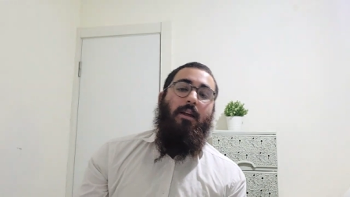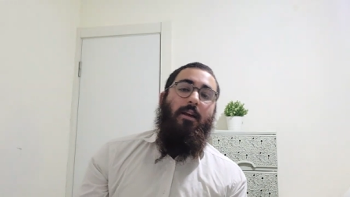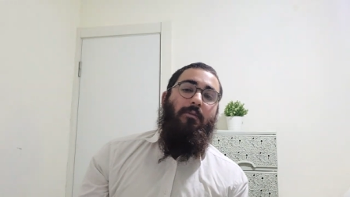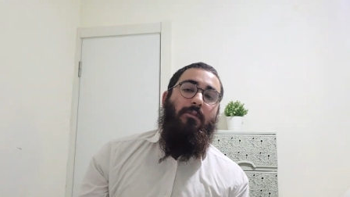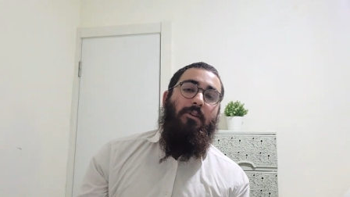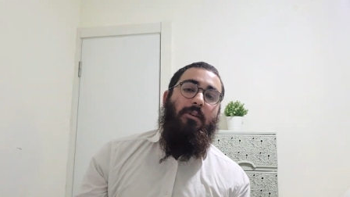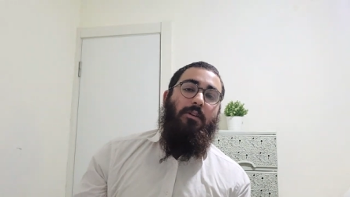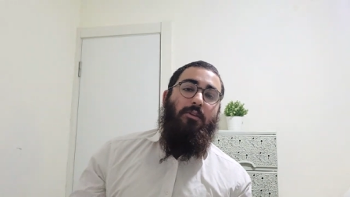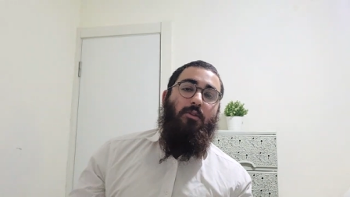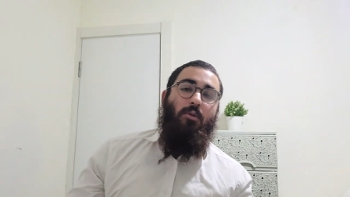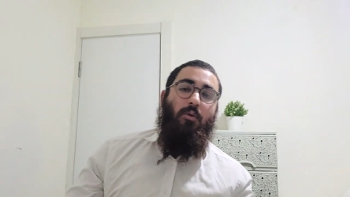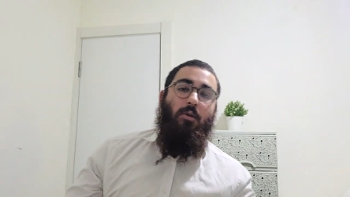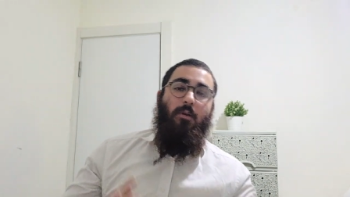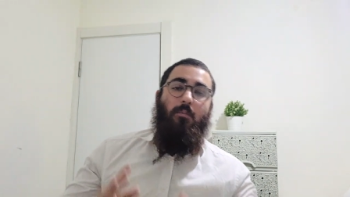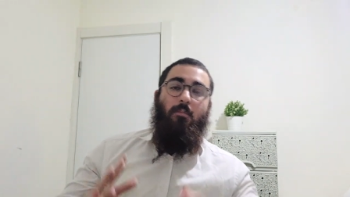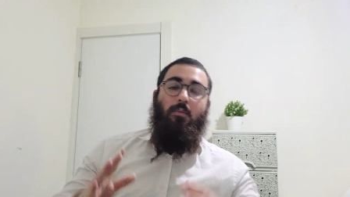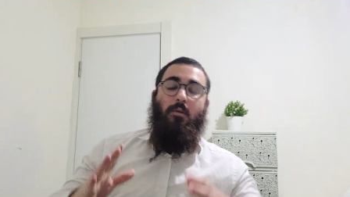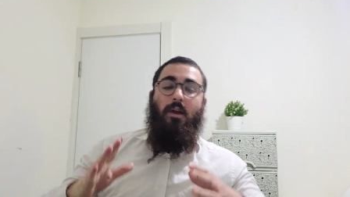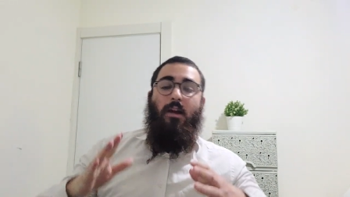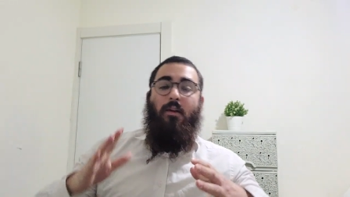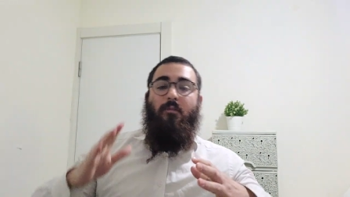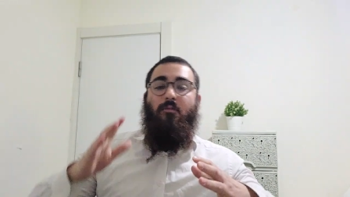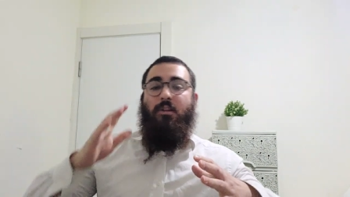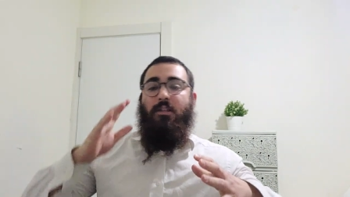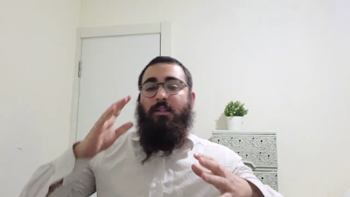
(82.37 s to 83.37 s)
Every Torah,
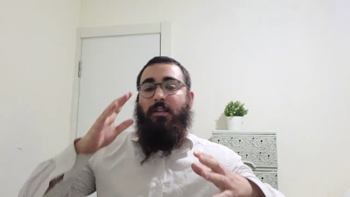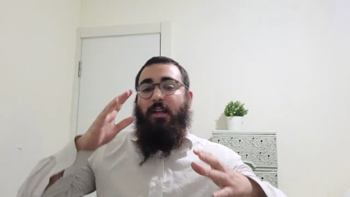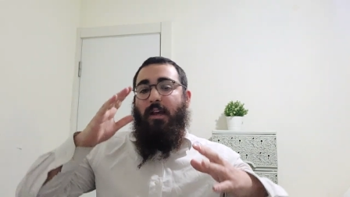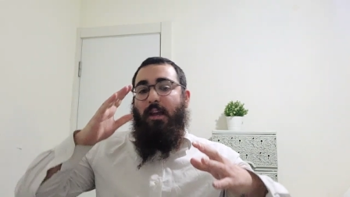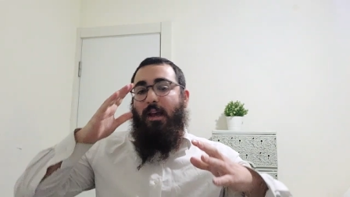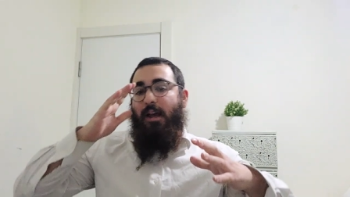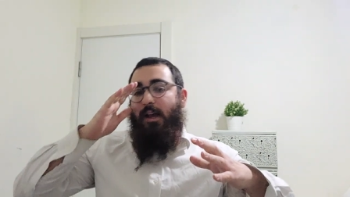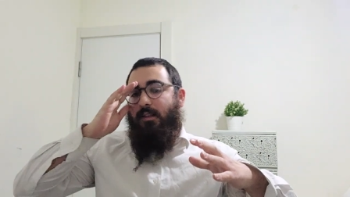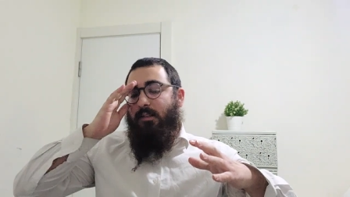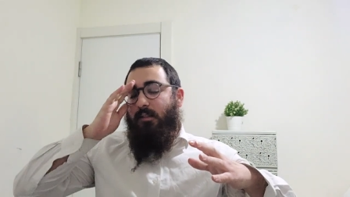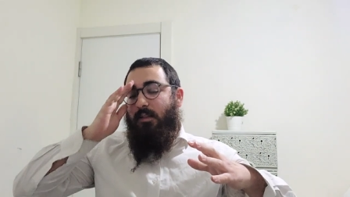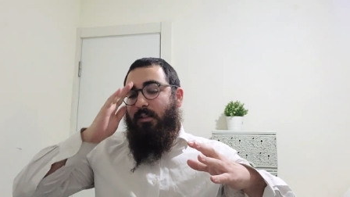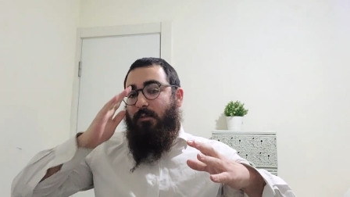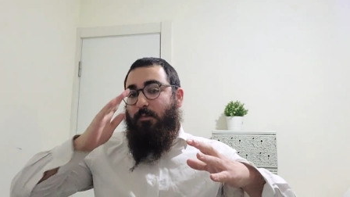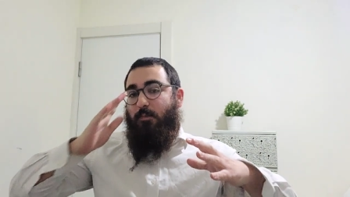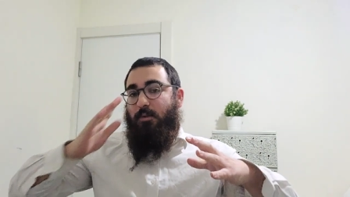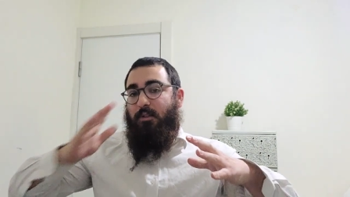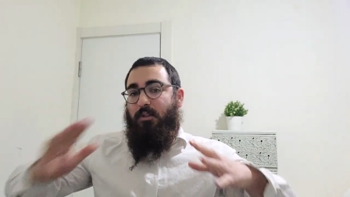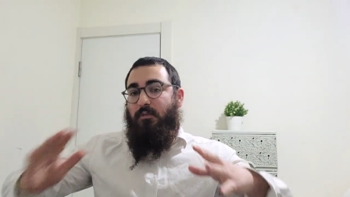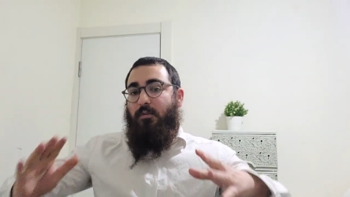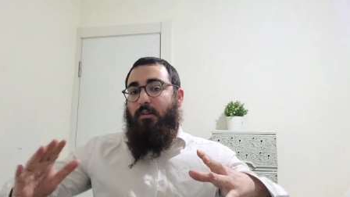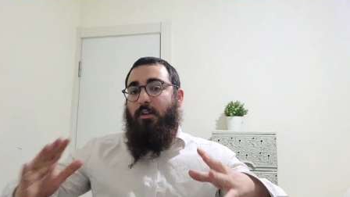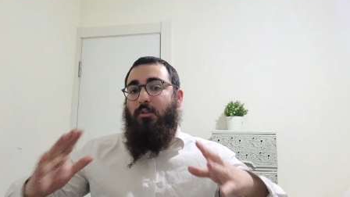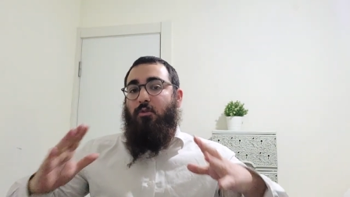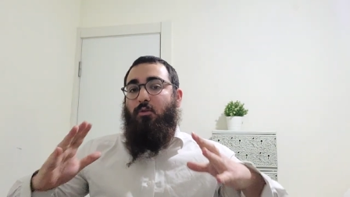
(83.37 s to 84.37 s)
every day has a
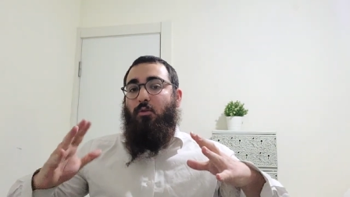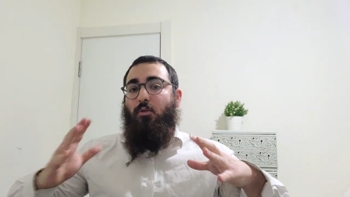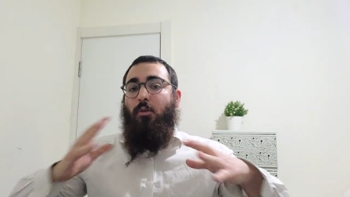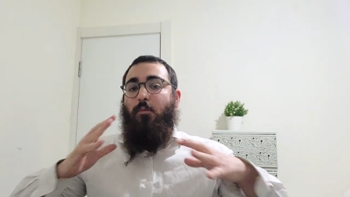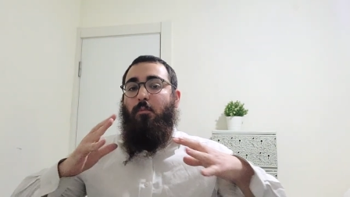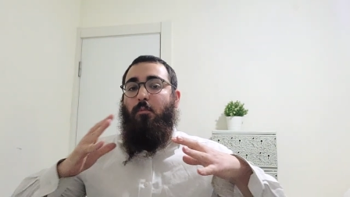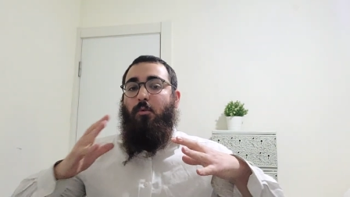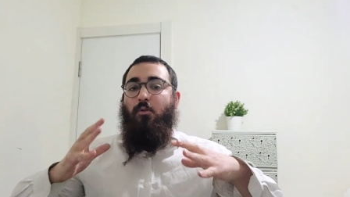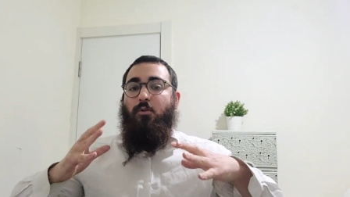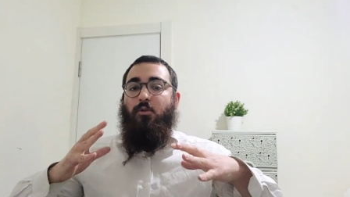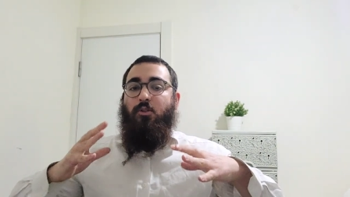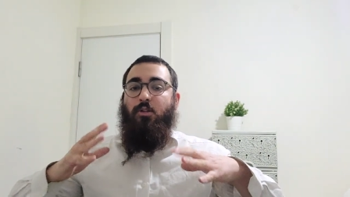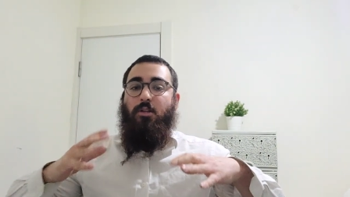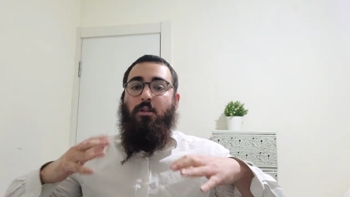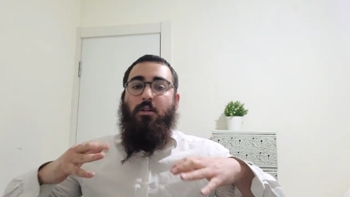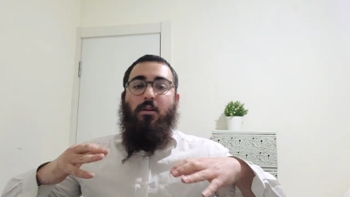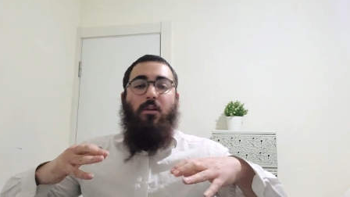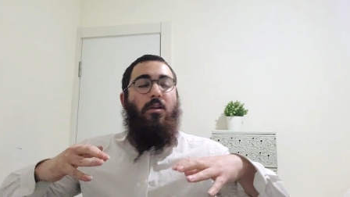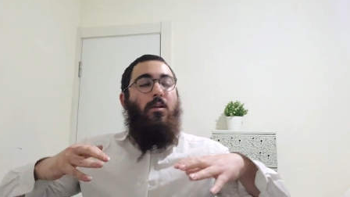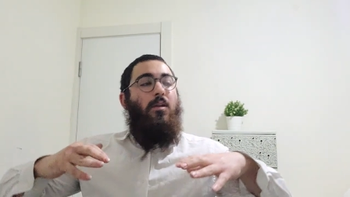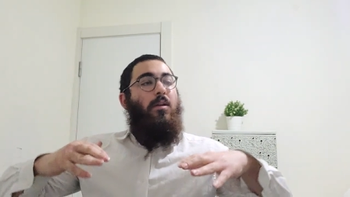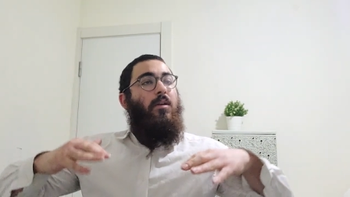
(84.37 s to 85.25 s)
specific Torah portion